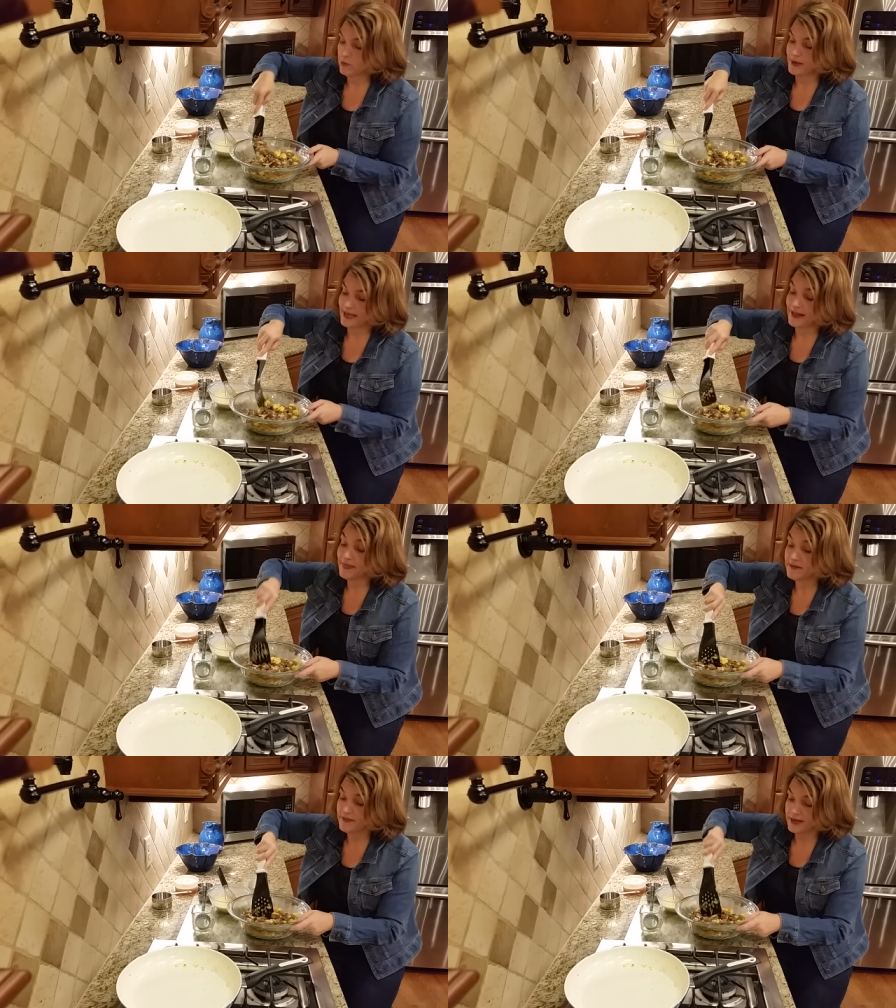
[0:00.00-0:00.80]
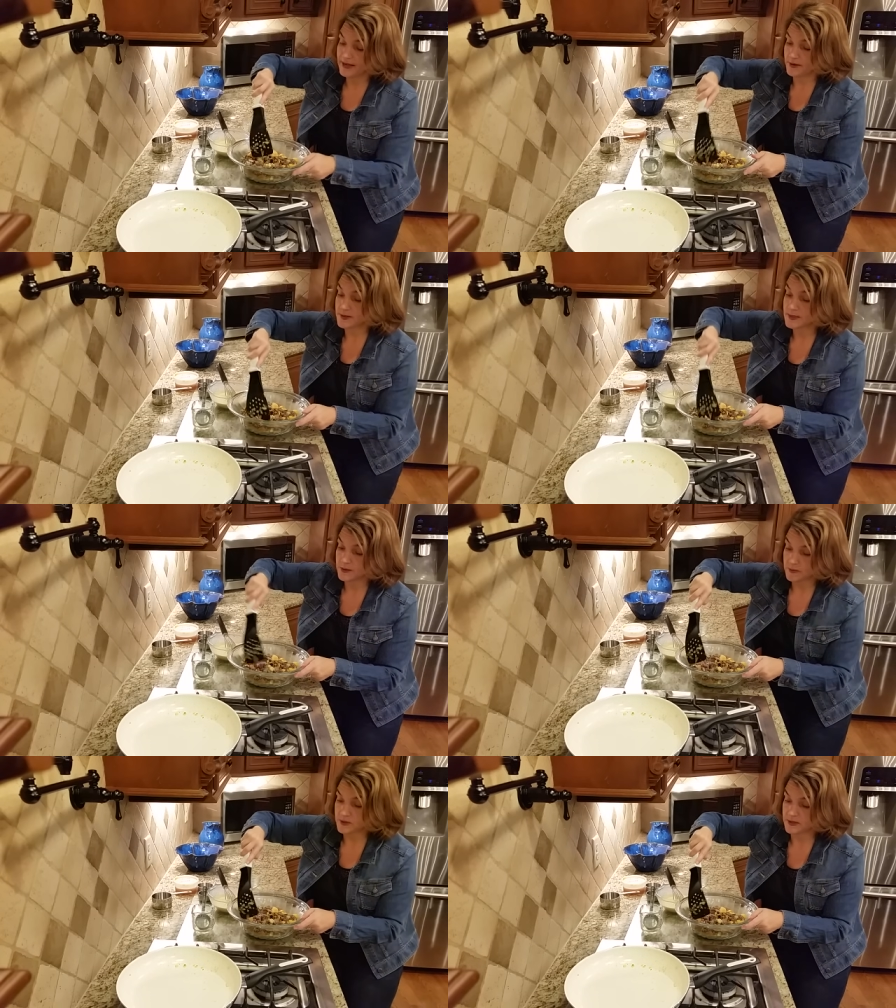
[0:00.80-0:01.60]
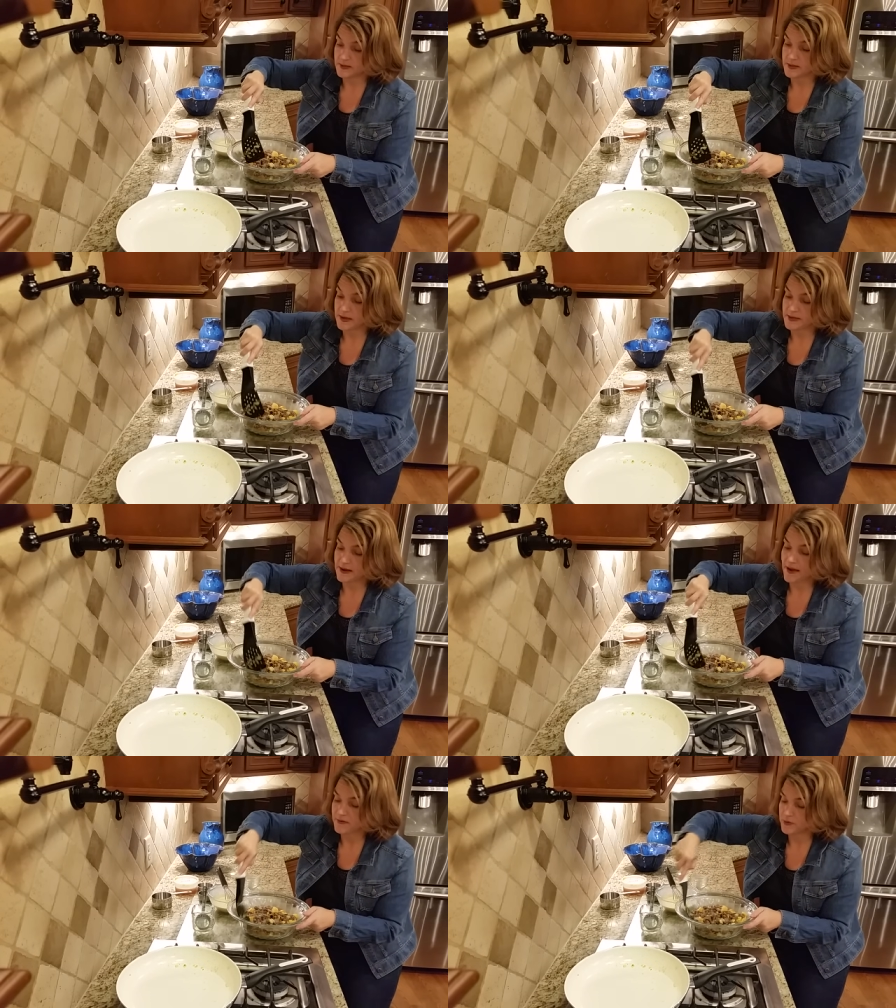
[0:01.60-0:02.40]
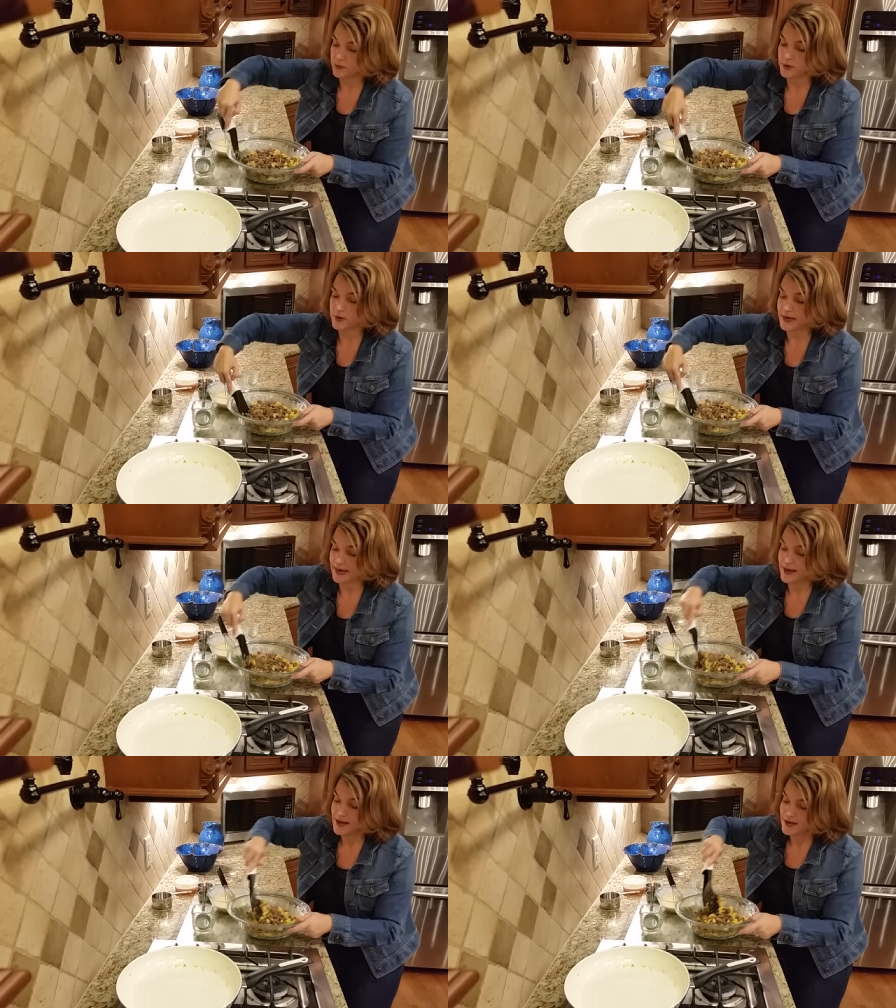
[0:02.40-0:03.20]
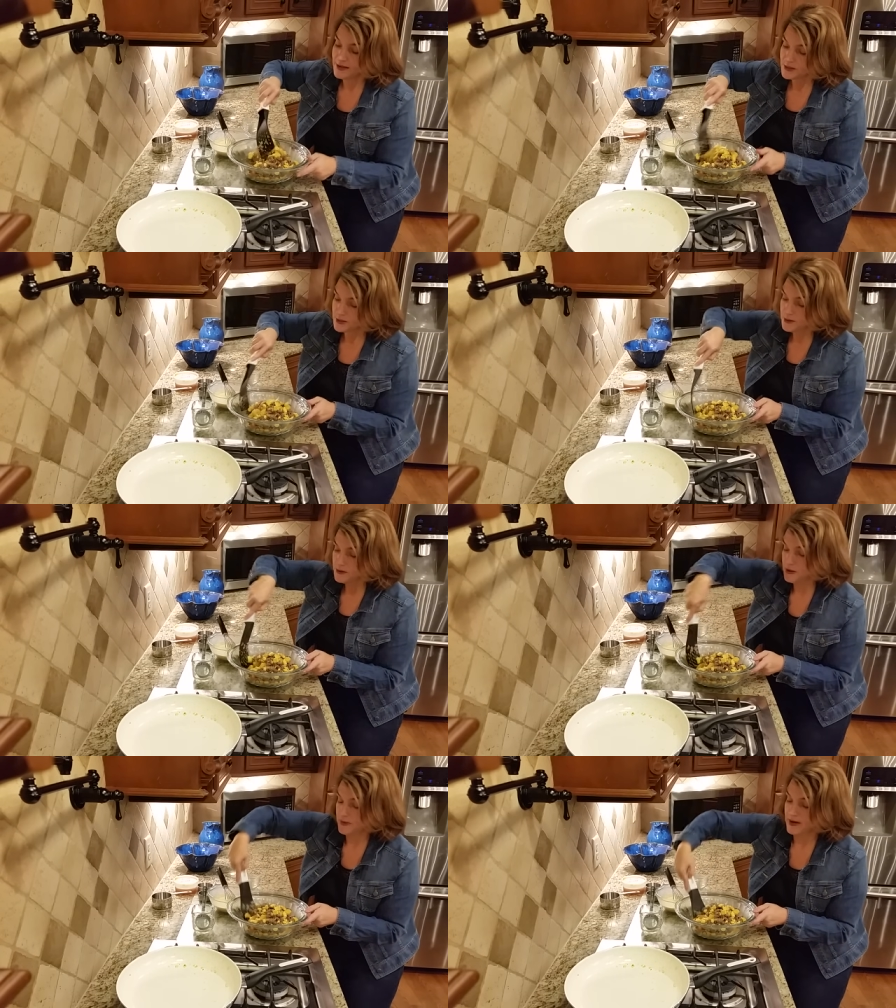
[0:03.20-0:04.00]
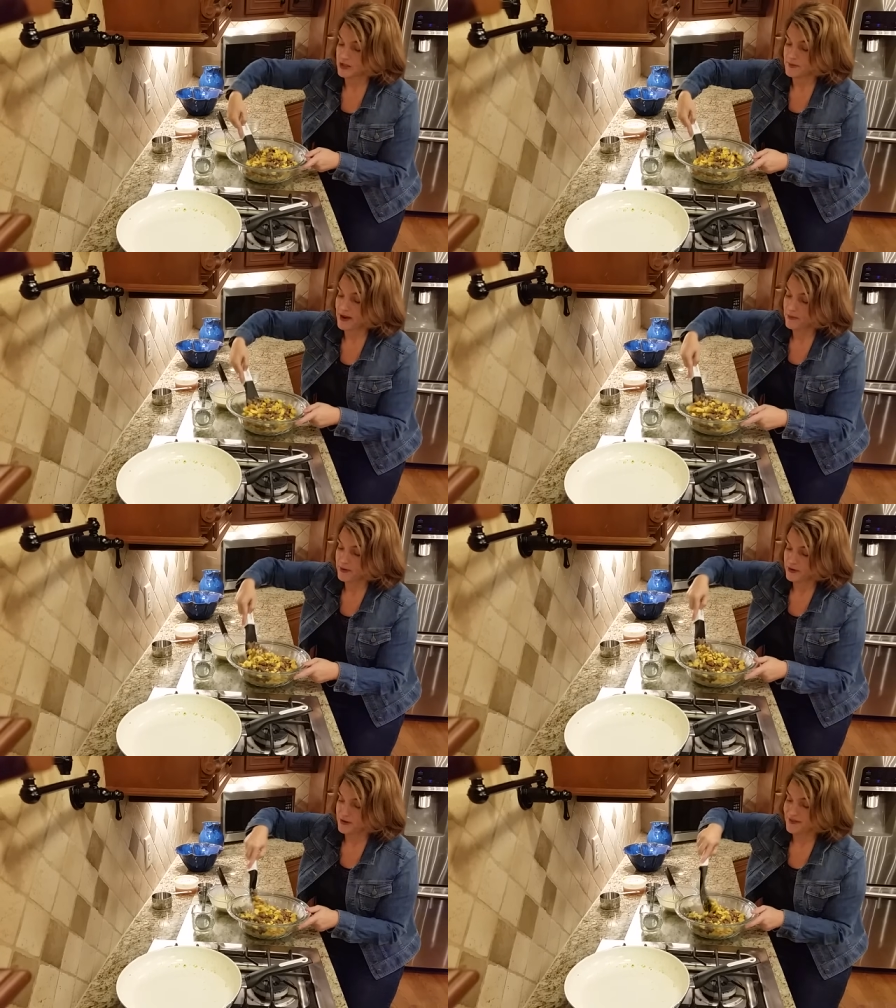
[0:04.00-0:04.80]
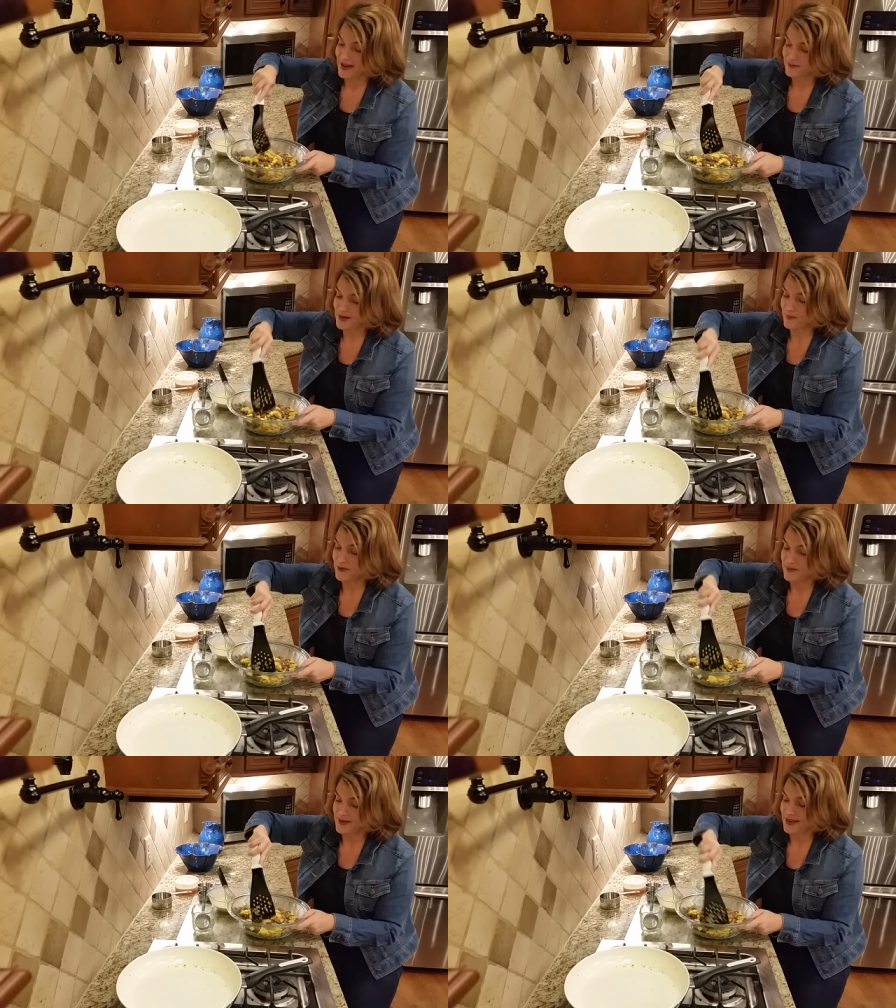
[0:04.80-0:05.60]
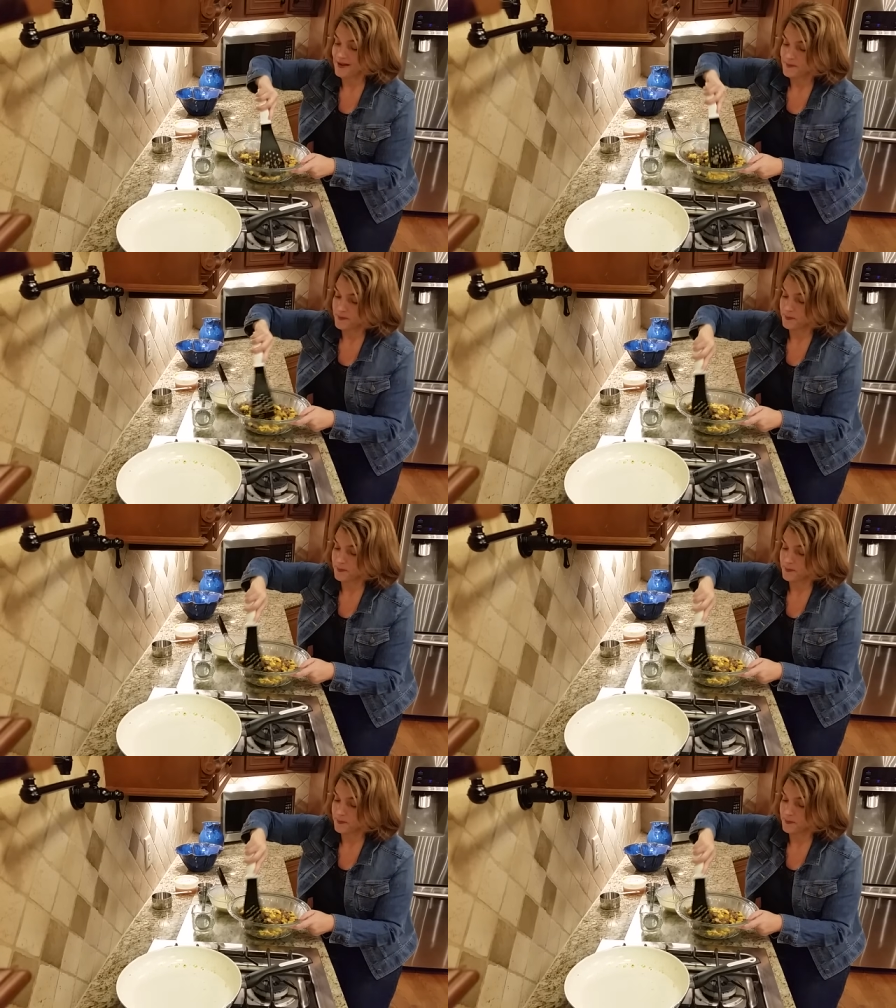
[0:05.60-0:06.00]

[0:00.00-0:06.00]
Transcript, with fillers: will be in the video description, so you don't have to worry too, too much about whether you've kept up with me.